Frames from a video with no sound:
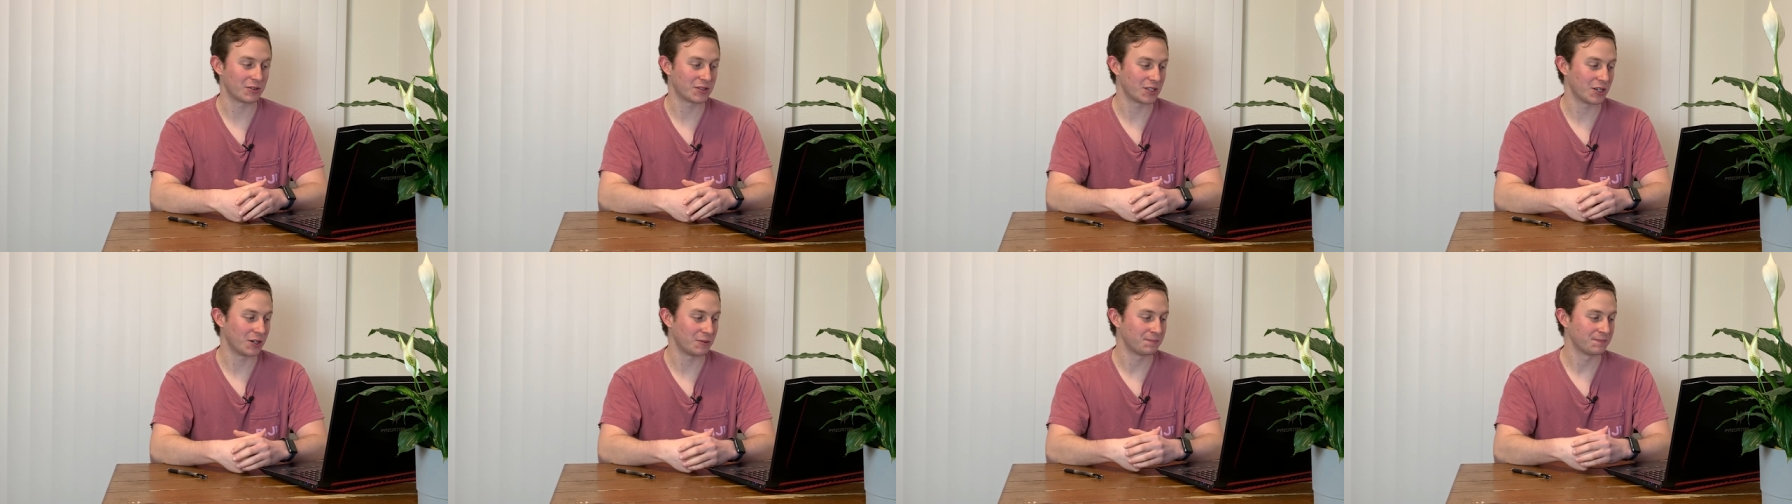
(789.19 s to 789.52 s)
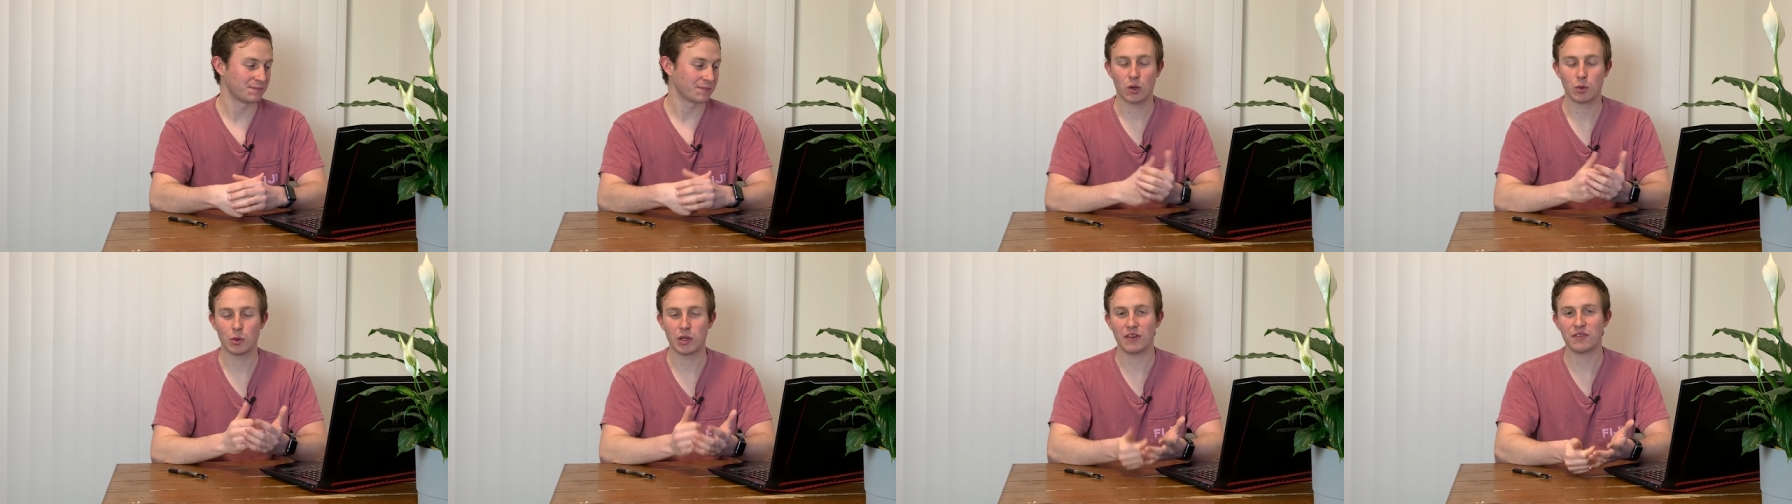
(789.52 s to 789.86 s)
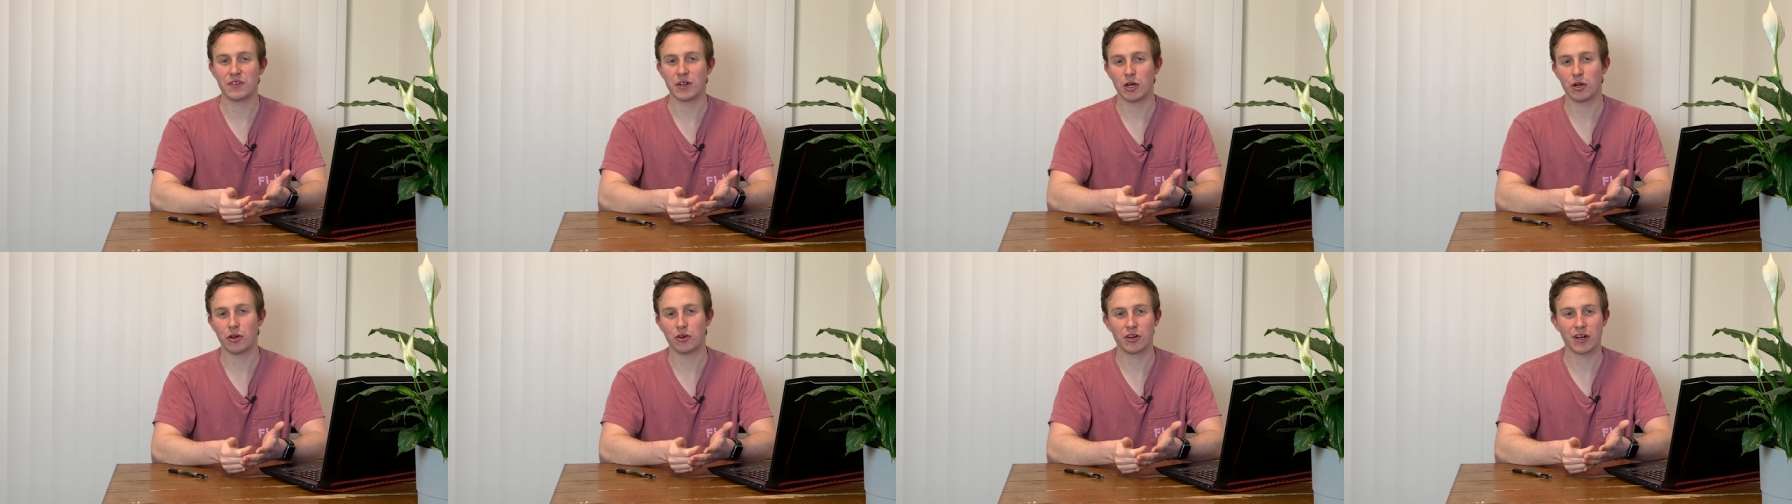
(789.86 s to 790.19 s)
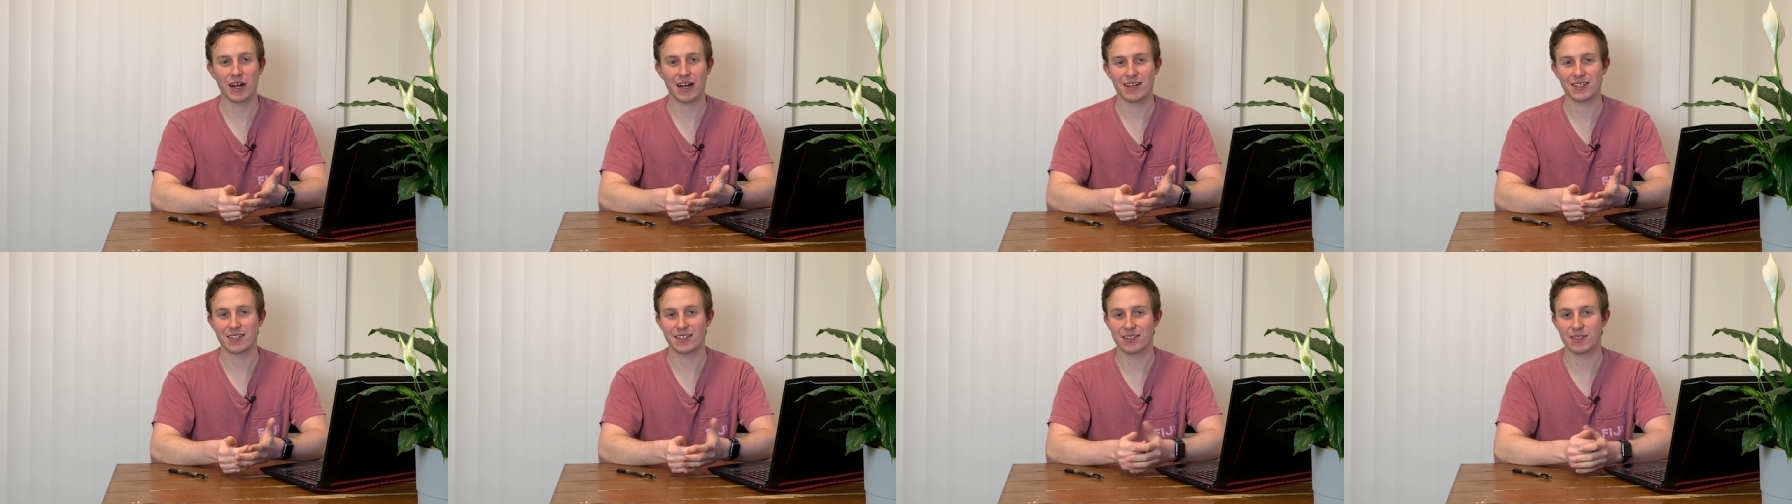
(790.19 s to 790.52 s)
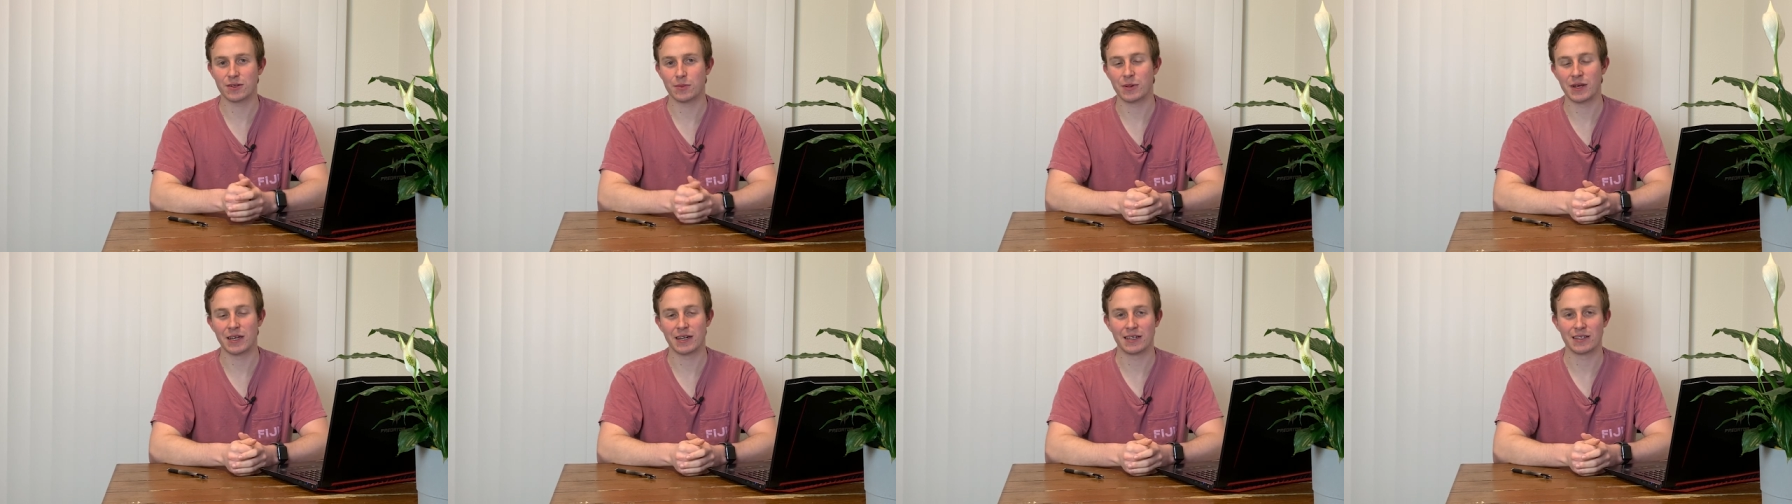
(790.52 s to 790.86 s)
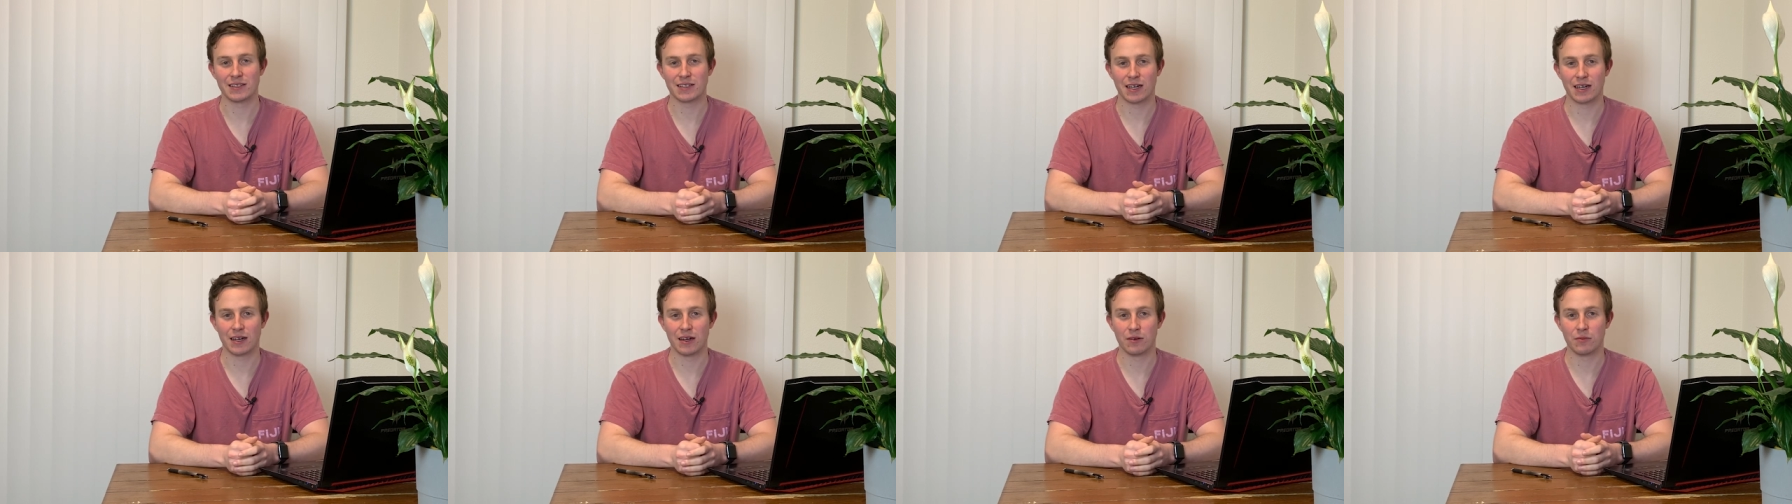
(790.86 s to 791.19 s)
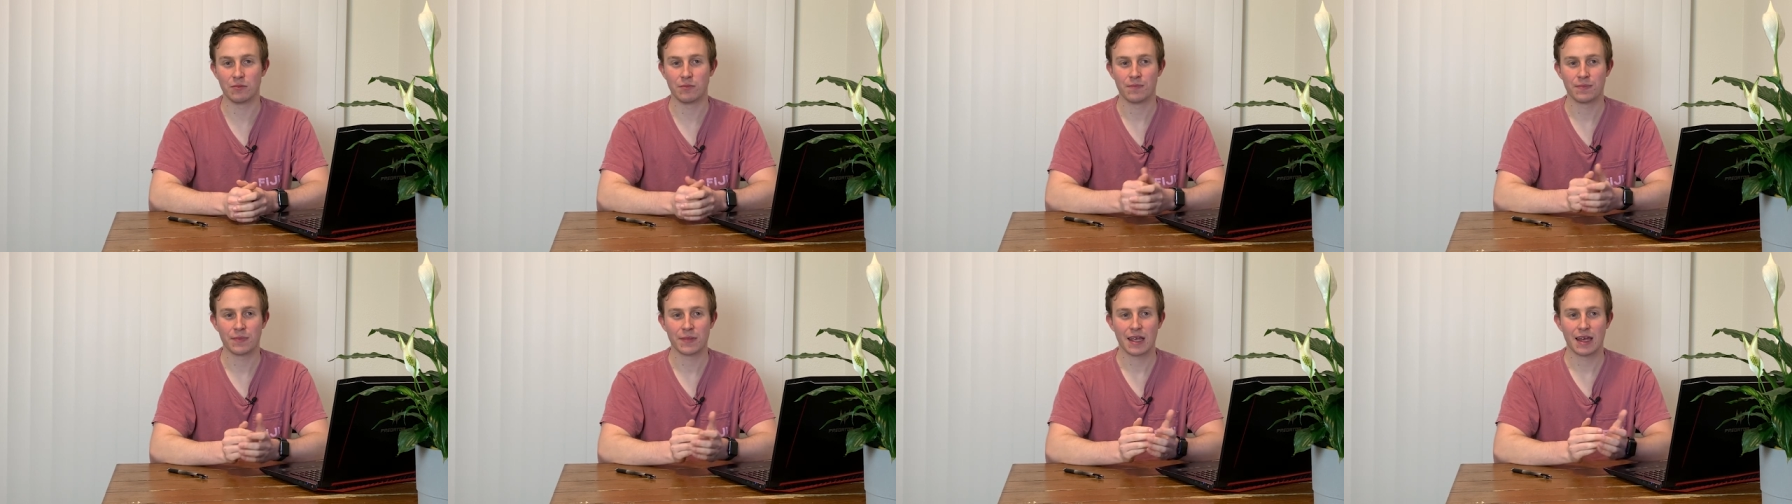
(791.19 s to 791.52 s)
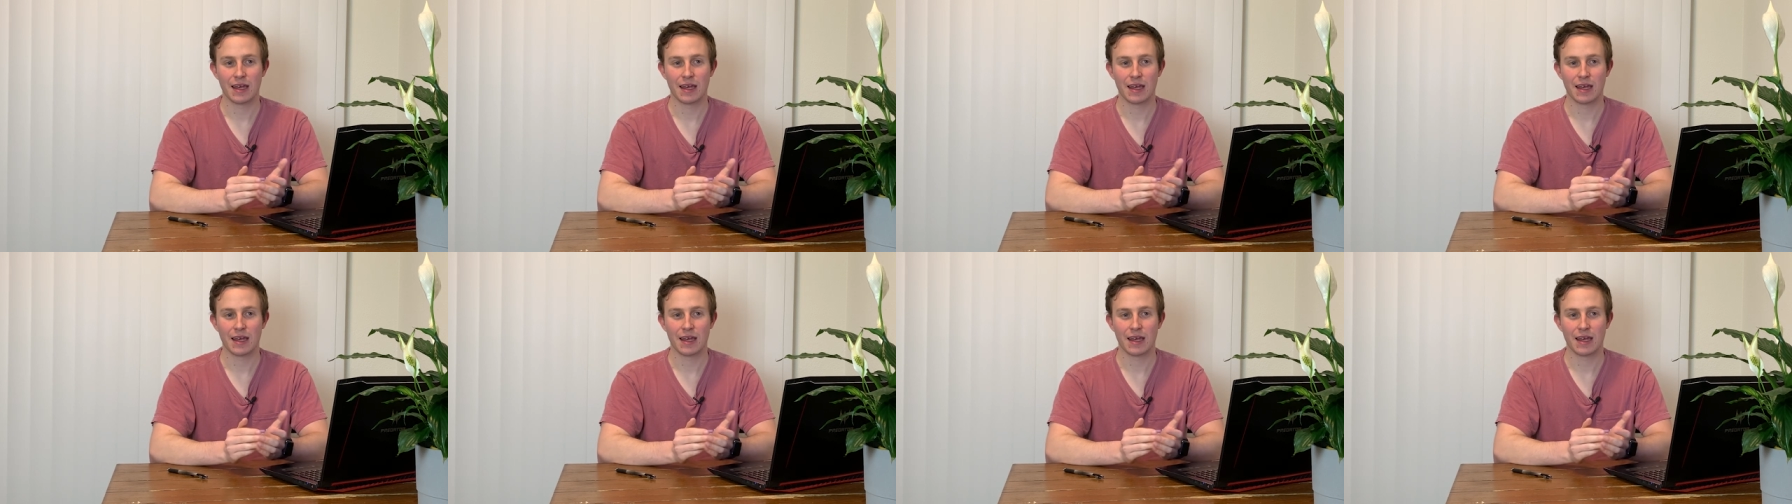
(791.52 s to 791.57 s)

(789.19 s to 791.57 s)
So we'd love to hear you guys' opinions on,